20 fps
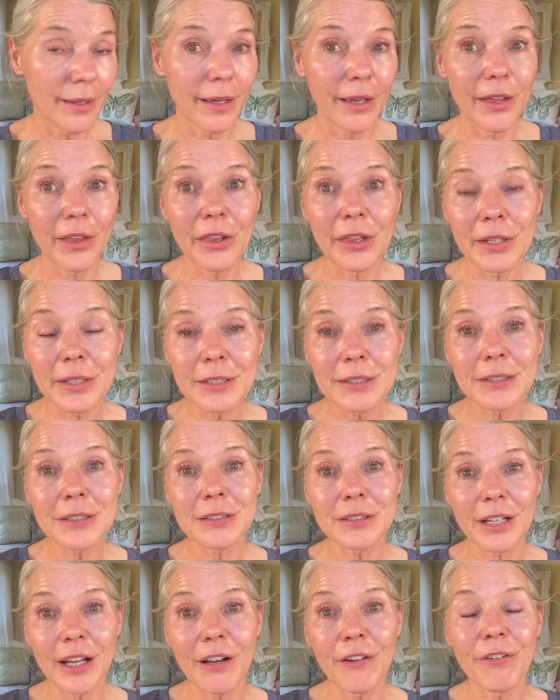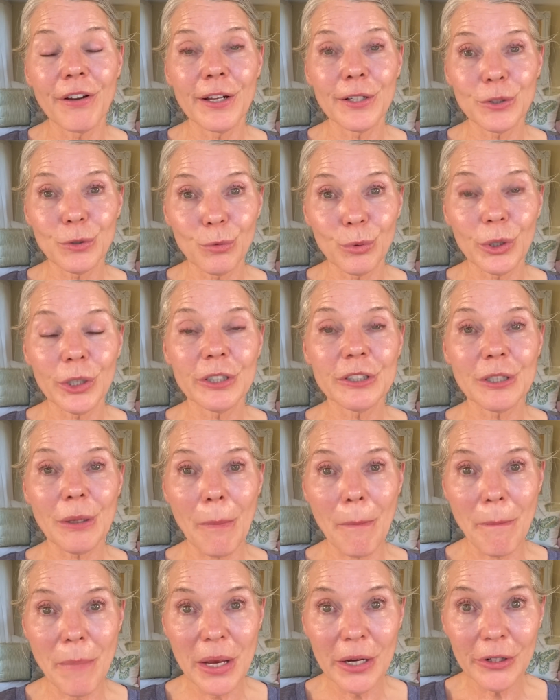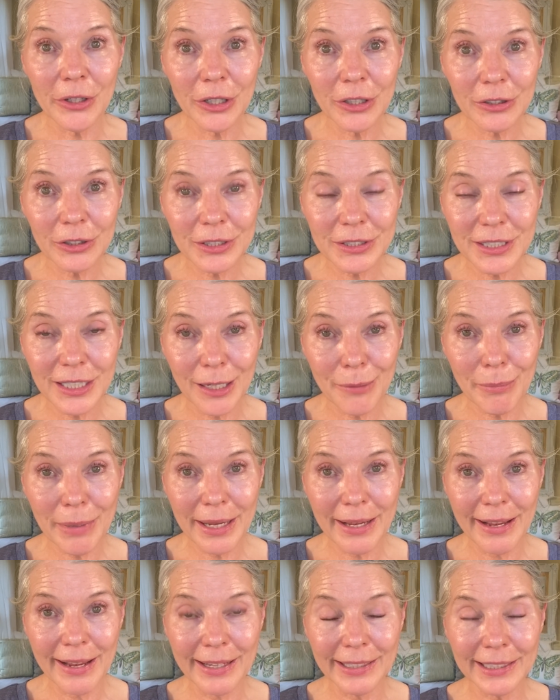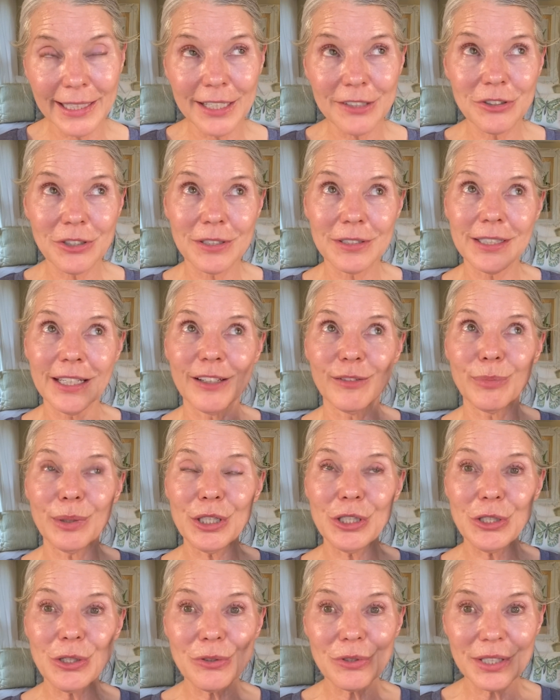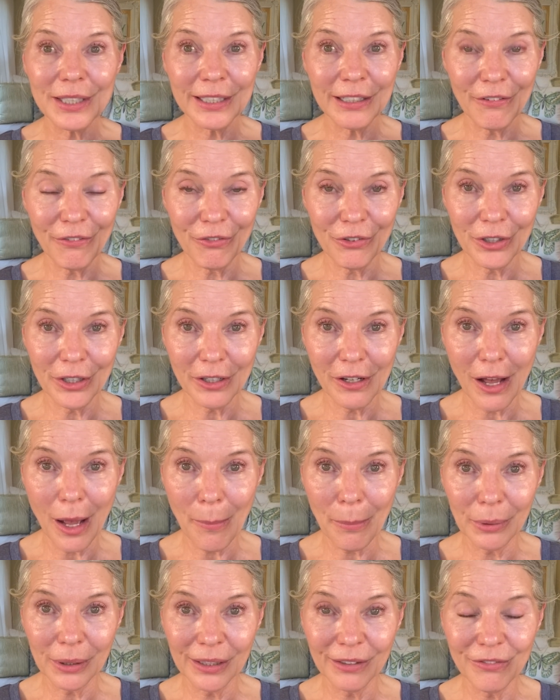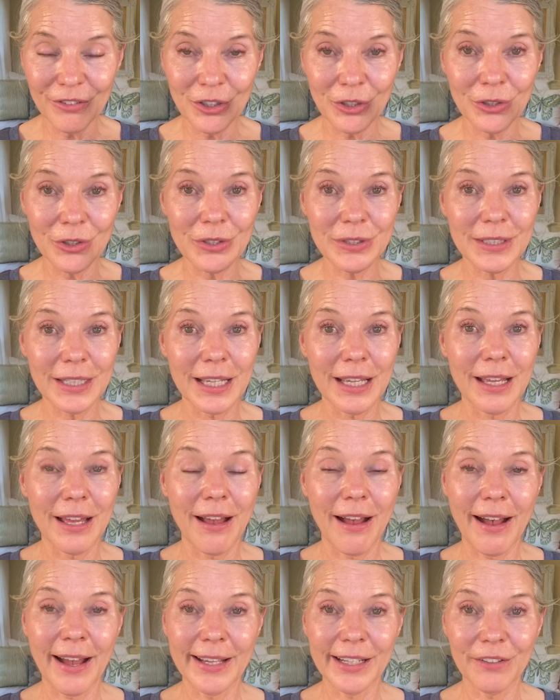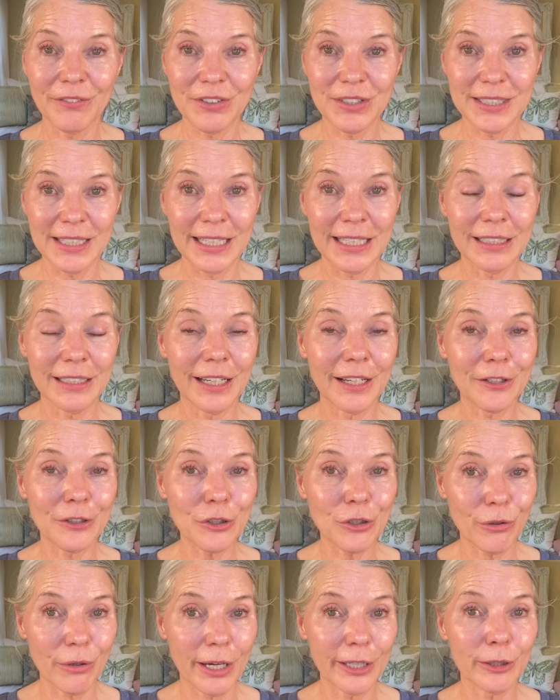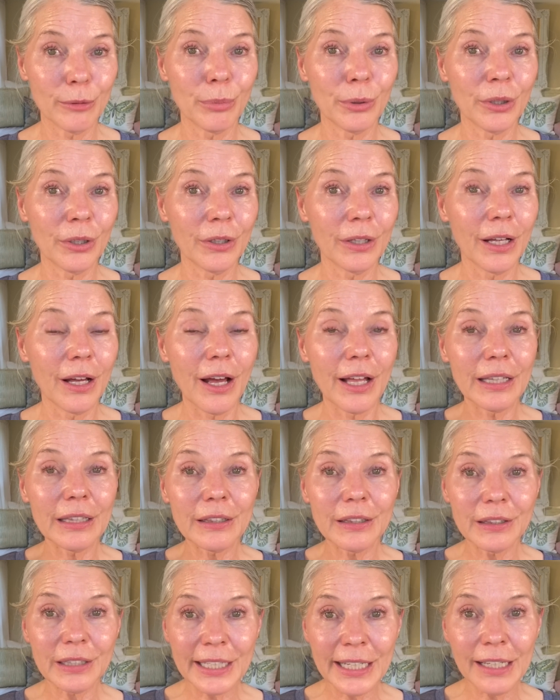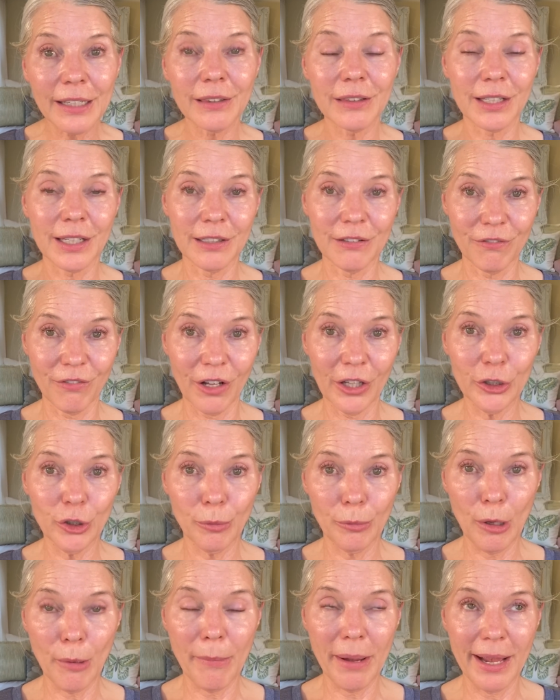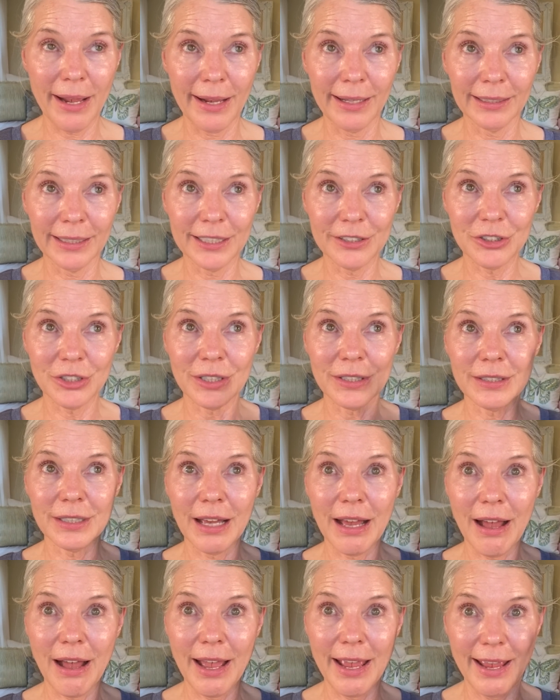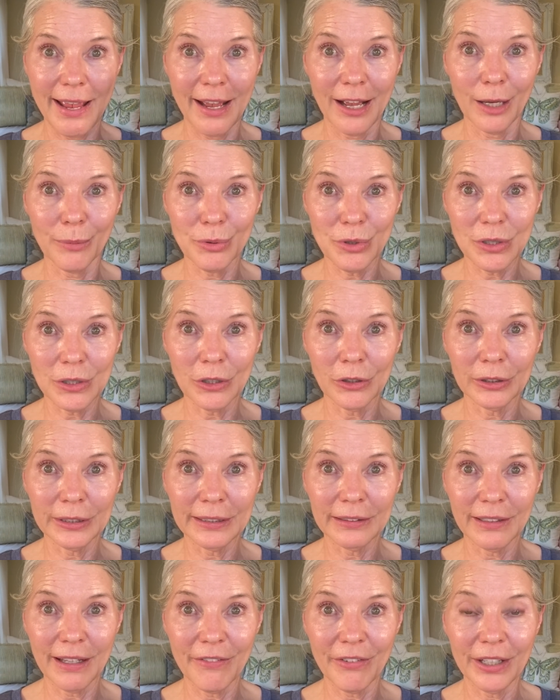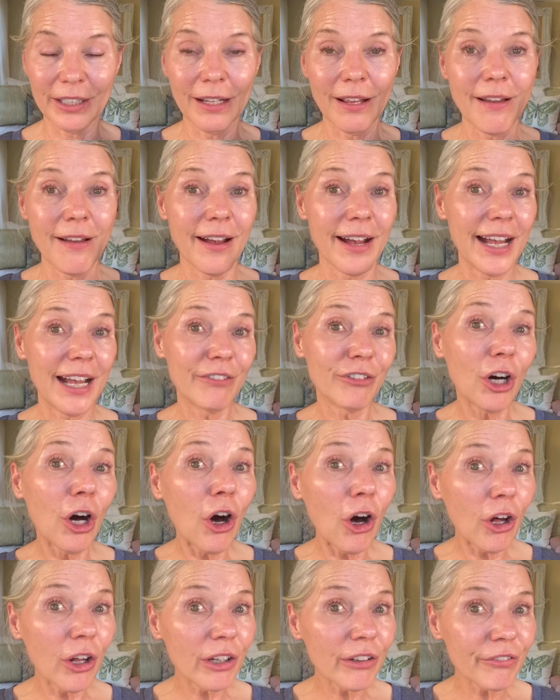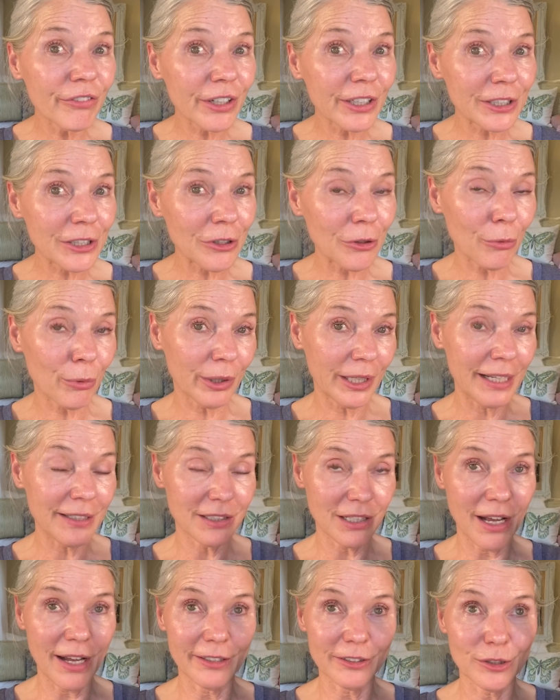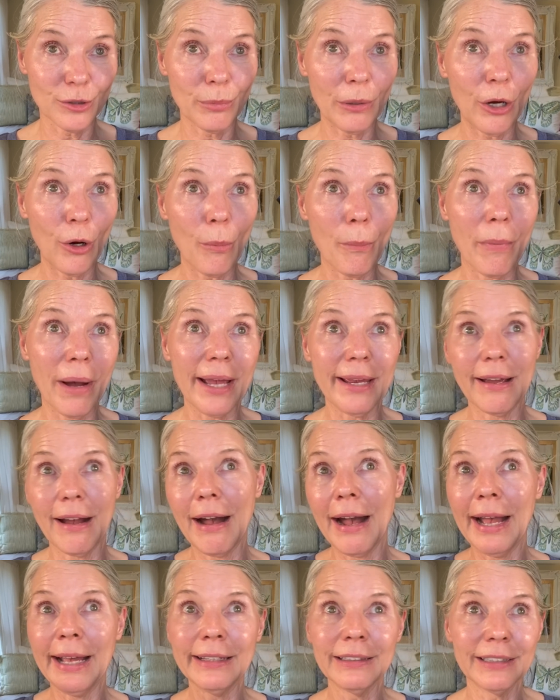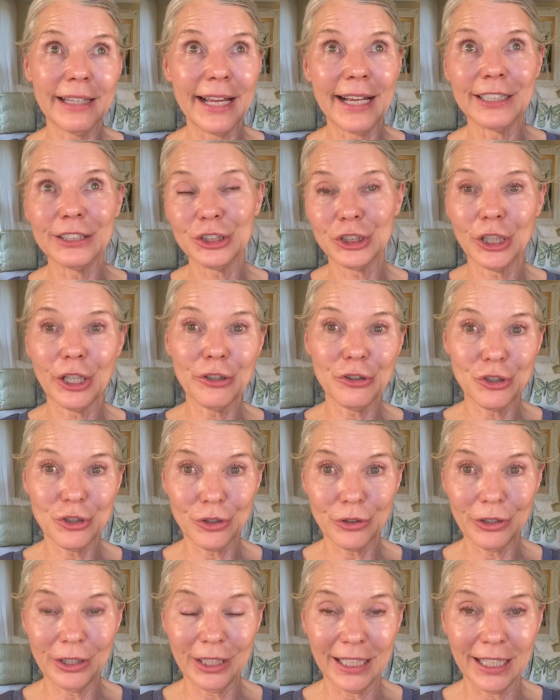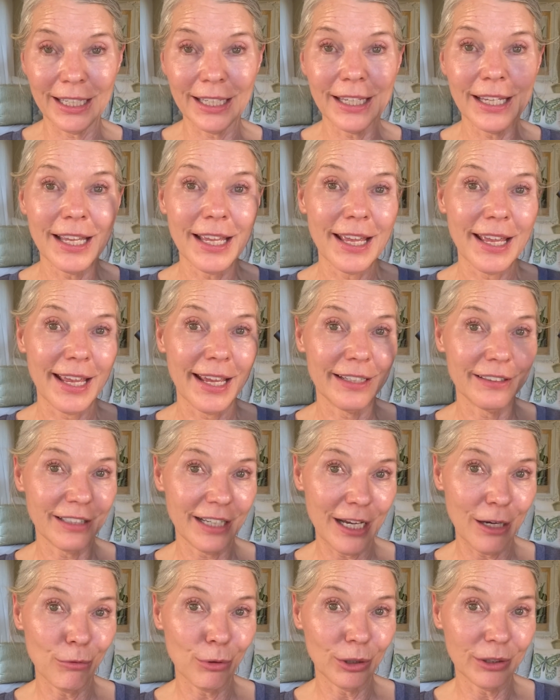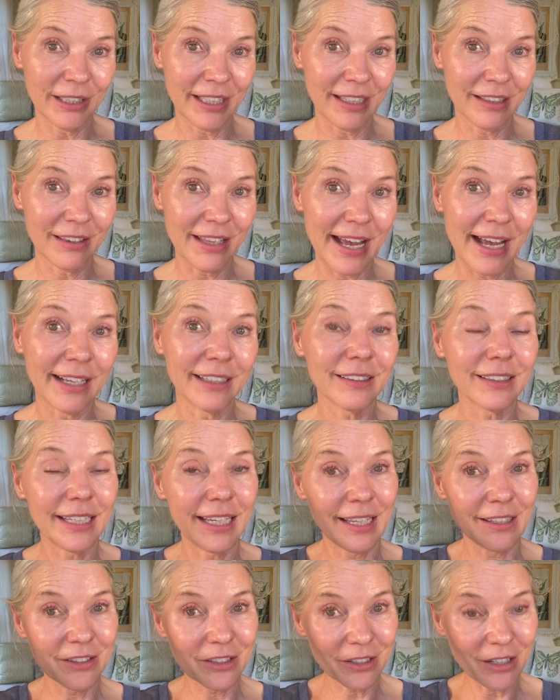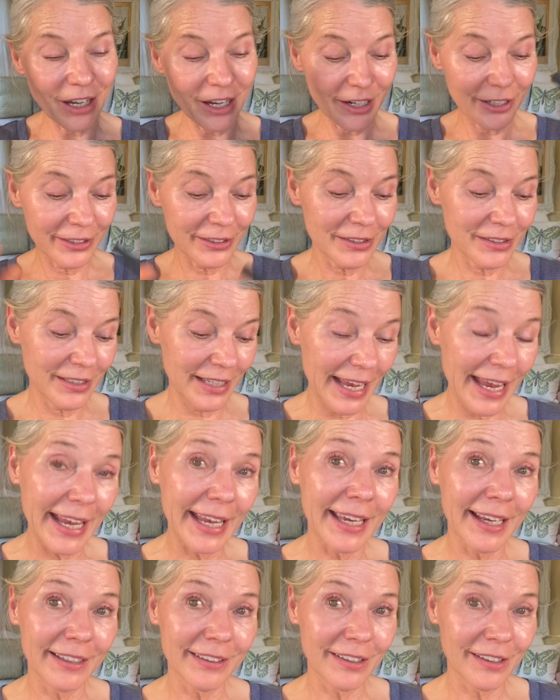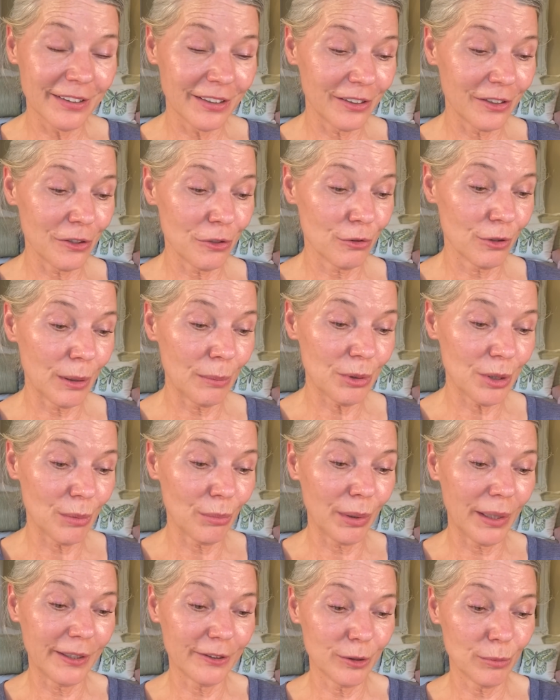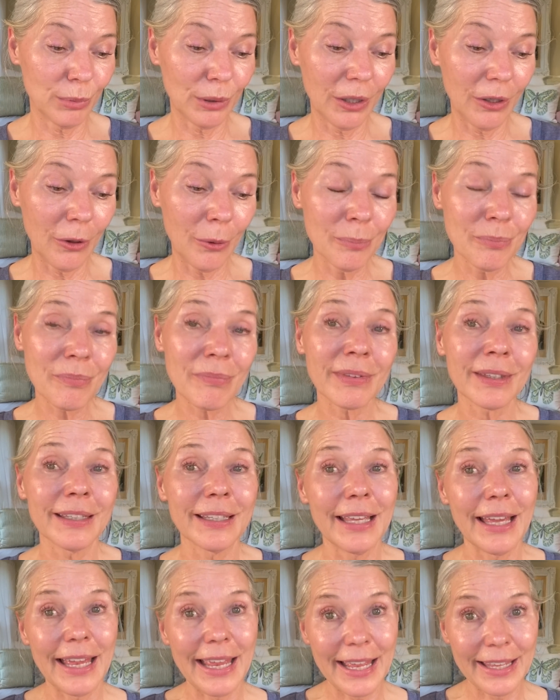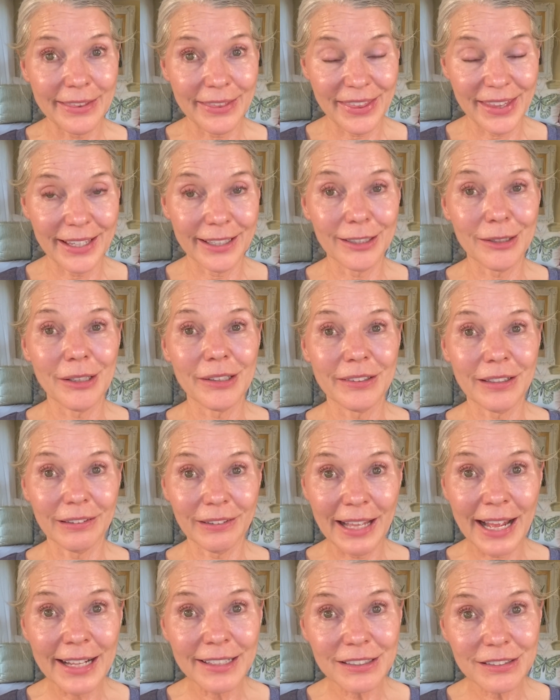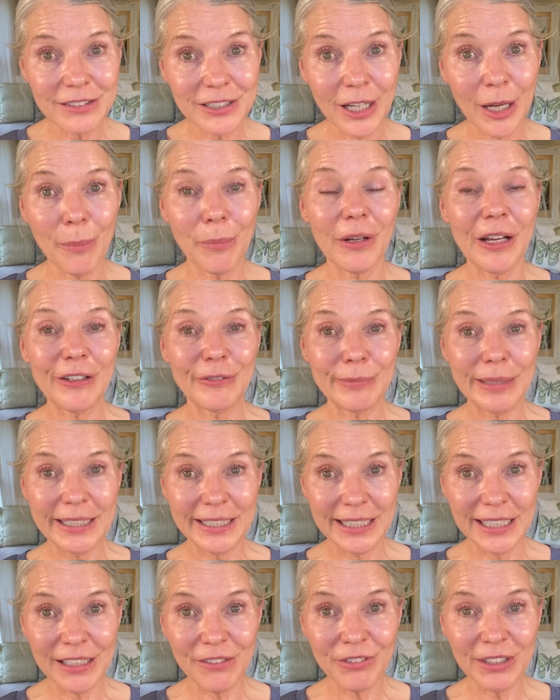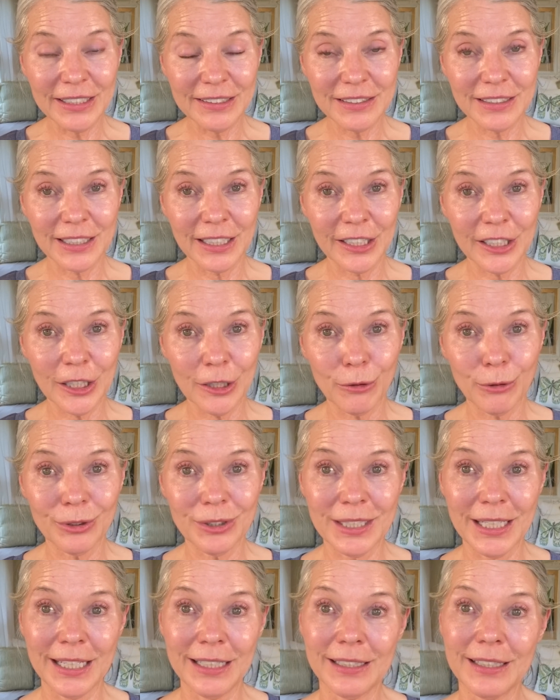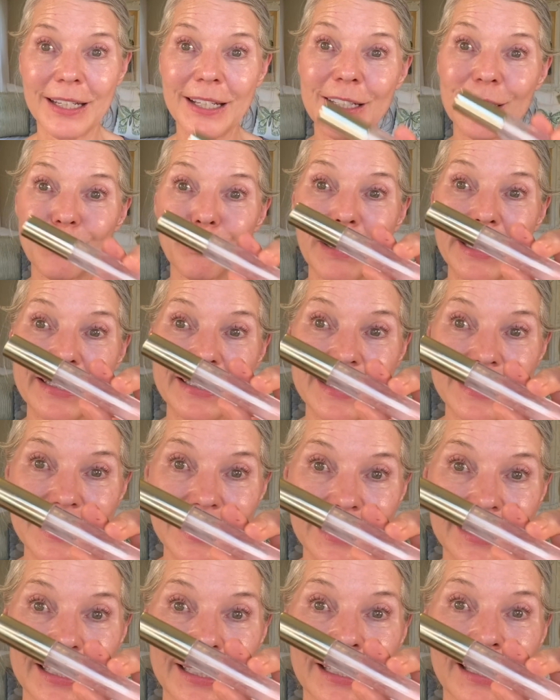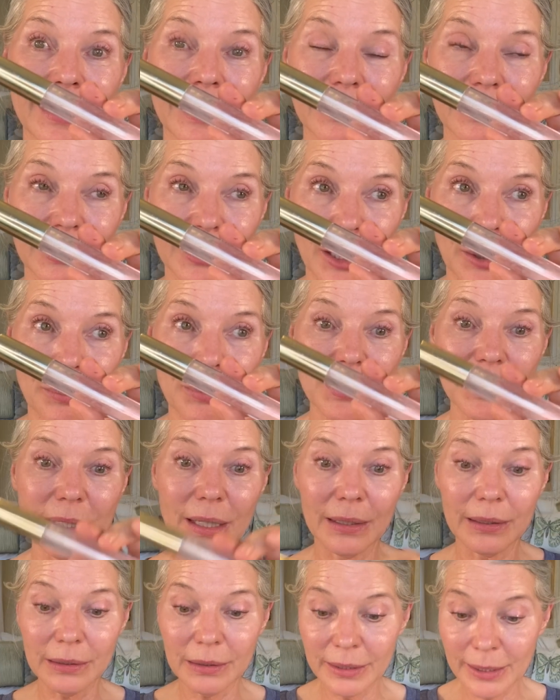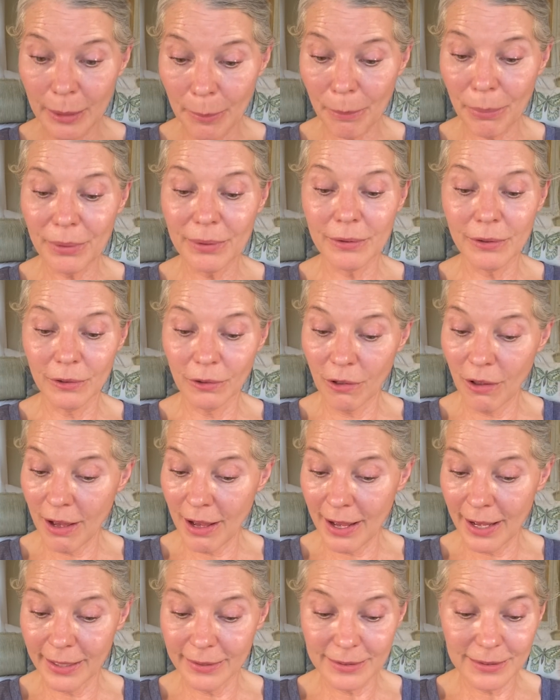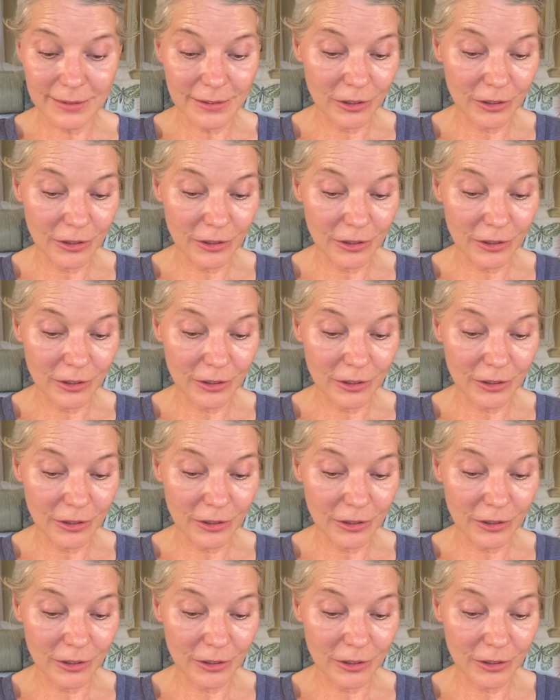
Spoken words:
This stuff has worked miracles on my eyelashes. I've been using it for a couple of years. I have seen incredible length and volume in my eyelashes. I absolutely love it. I have a whole video where I talked about my eyelash journey, and I will link that in the cards and in the description box below. And then the last step of my evening skincare routine is my City Lips lip gloss.